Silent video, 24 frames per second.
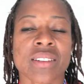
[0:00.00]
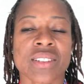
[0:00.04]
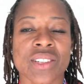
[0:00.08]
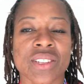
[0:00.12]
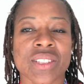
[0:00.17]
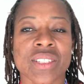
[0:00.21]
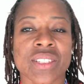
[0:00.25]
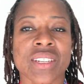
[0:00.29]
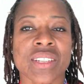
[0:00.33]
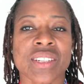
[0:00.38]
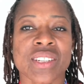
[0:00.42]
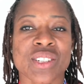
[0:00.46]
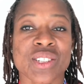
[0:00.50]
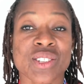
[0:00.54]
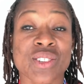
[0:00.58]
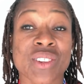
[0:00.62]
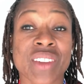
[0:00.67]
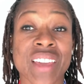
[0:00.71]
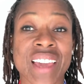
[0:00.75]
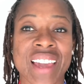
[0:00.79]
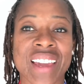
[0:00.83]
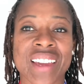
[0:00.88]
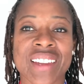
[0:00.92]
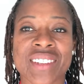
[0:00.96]
just under
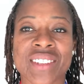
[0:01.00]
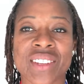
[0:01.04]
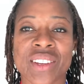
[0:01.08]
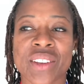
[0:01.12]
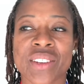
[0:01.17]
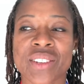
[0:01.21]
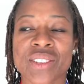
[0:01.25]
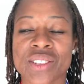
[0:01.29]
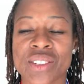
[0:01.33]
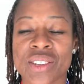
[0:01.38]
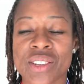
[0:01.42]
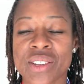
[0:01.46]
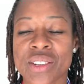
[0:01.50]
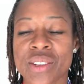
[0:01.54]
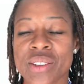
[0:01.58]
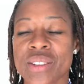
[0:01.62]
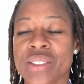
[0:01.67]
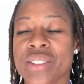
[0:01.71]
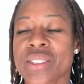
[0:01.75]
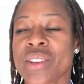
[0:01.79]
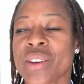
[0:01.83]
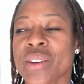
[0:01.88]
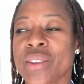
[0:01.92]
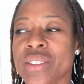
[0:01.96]
2K to do.
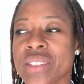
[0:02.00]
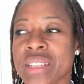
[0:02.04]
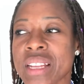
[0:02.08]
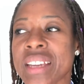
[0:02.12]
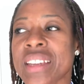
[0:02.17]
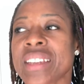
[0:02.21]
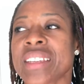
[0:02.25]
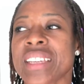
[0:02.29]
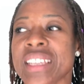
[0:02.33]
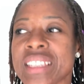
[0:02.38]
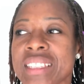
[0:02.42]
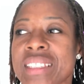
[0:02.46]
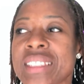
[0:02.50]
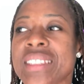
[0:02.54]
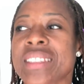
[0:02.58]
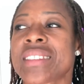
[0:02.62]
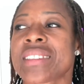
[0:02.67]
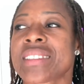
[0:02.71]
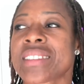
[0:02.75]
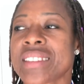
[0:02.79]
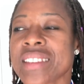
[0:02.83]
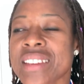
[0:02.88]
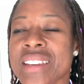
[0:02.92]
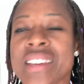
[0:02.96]
So it's like,
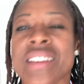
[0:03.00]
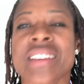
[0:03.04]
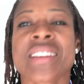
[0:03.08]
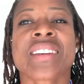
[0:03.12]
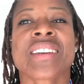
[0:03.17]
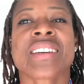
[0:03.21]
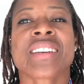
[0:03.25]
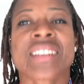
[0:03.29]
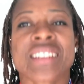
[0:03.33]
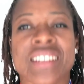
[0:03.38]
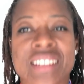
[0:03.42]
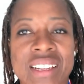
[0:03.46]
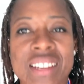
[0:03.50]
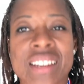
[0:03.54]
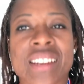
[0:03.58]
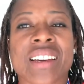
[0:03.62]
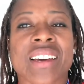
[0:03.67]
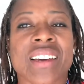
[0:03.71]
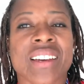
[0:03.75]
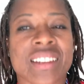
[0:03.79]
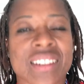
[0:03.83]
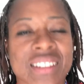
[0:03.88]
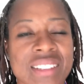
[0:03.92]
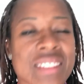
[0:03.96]
yes.
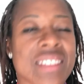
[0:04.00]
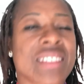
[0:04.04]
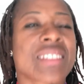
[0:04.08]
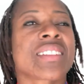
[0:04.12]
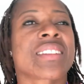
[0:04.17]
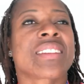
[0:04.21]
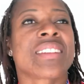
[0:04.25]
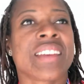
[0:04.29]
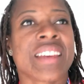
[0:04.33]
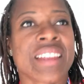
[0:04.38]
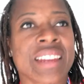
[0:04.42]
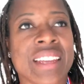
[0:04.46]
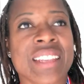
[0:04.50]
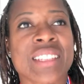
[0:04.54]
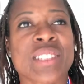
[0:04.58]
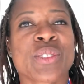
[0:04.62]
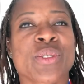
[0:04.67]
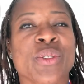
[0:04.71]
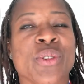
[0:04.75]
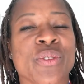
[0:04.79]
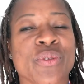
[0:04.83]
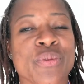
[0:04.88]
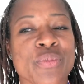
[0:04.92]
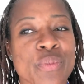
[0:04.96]
And it's
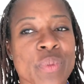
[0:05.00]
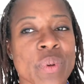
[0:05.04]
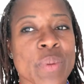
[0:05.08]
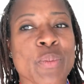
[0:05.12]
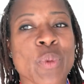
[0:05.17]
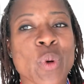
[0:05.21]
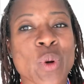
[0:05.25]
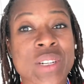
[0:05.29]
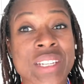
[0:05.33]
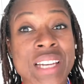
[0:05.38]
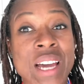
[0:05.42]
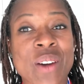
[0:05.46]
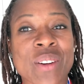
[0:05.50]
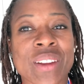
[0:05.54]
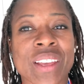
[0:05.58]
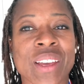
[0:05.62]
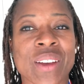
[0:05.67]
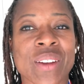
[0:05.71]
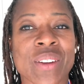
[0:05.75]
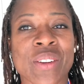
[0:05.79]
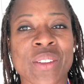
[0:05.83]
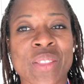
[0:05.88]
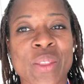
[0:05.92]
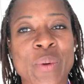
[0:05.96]
sort of more
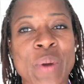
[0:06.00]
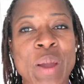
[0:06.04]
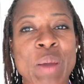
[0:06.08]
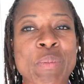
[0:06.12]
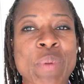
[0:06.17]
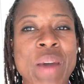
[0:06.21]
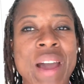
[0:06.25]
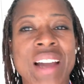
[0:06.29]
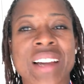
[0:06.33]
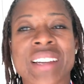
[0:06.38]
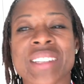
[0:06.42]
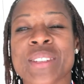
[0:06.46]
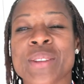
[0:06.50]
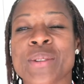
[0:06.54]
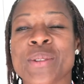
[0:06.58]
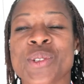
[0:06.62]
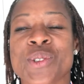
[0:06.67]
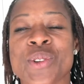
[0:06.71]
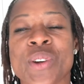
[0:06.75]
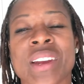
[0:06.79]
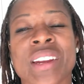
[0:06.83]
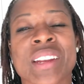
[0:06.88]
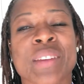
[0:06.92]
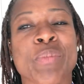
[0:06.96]
downhill on the way back, so I was
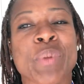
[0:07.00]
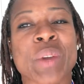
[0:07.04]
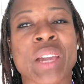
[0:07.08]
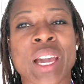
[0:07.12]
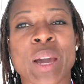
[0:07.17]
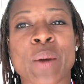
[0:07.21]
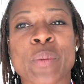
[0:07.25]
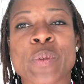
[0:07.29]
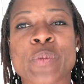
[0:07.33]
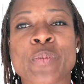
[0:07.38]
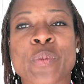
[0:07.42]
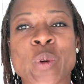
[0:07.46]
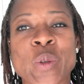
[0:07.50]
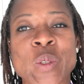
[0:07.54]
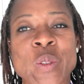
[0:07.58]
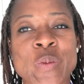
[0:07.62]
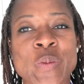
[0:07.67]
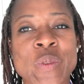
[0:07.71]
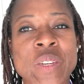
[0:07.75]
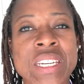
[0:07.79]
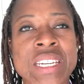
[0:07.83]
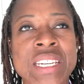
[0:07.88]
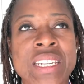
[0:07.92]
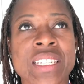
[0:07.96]
trying to pick up more
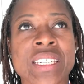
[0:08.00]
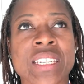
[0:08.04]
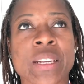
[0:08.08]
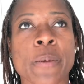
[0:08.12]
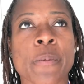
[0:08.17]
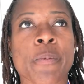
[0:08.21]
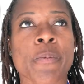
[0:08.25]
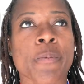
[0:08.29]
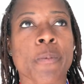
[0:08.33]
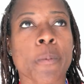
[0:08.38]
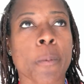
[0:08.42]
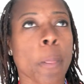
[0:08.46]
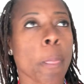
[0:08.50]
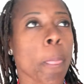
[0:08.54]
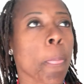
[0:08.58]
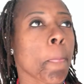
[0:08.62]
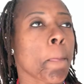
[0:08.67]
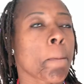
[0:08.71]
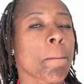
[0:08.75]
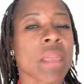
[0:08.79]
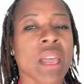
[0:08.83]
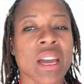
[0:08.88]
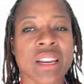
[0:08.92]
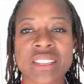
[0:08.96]
speed.
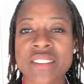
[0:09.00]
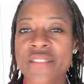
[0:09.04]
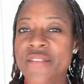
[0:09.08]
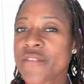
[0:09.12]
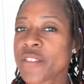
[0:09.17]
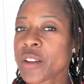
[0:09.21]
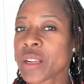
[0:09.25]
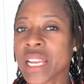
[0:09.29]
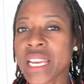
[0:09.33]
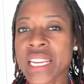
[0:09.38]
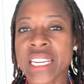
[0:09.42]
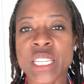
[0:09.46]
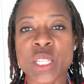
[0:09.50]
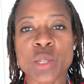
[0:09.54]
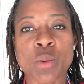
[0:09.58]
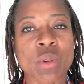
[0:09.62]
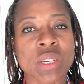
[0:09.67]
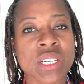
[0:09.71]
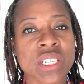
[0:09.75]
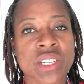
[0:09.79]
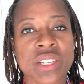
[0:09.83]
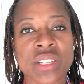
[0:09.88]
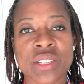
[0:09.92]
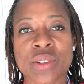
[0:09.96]
I didn't feel any
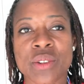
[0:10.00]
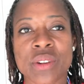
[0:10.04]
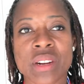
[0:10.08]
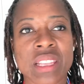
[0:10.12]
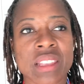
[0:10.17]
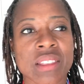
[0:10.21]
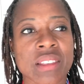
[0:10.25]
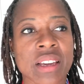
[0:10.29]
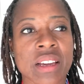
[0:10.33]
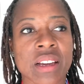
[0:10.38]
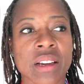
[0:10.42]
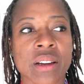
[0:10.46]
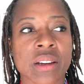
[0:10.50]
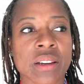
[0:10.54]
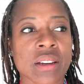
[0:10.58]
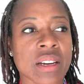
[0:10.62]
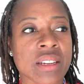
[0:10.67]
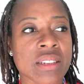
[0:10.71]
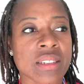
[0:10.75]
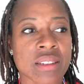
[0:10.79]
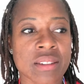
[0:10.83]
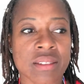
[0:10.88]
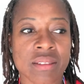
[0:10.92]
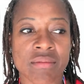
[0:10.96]
twinges or anything.
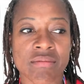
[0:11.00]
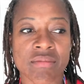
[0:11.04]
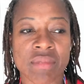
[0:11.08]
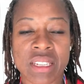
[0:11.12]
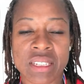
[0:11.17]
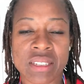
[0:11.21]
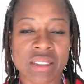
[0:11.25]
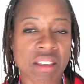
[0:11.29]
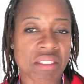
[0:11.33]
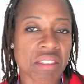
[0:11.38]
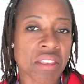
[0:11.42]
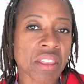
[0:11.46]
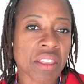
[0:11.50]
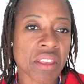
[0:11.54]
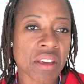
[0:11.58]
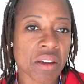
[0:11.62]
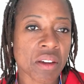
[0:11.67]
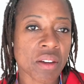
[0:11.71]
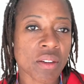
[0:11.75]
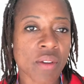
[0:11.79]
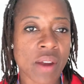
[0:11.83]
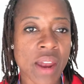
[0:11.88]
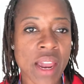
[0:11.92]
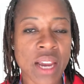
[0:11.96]
There's nothing
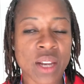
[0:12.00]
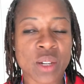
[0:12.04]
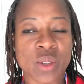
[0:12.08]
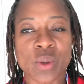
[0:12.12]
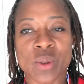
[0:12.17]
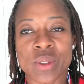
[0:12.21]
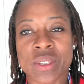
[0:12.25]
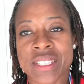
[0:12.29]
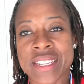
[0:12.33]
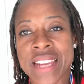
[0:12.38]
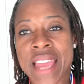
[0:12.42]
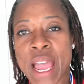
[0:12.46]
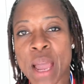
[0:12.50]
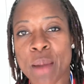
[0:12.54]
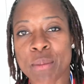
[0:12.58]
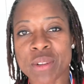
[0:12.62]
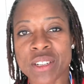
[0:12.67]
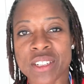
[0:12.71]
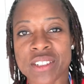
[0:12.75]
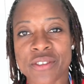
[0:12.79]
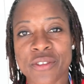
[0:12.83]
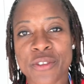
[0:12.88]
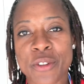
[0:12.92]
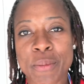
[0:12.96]
that cracked or
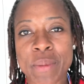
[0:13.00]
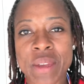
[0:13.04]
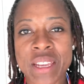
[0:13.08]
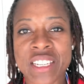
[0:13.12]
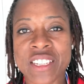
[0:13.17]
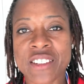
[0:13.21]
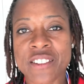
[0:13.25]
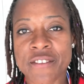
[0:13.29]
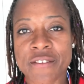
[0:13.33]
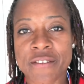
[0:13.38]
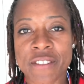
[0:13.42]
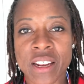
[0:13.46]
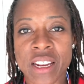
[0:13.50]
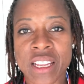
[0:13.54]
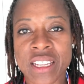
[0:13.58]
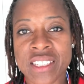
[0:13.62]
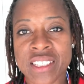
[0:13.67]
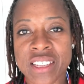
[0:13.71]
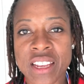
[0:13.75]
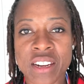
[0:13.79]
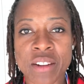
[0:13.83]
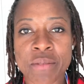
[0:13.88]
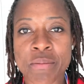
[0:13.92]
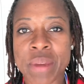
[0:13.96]
snapped for me to feel a
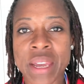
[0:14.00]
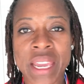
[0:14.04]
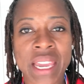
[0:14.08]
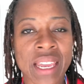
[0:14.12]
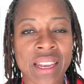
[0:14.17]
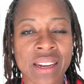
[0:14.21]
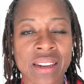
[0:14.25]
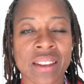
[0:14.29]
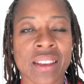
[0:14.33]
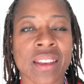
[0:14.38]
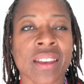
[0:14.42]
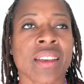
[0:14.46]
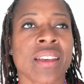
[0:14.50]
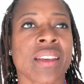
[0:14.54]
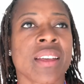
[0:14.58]
sudden pain.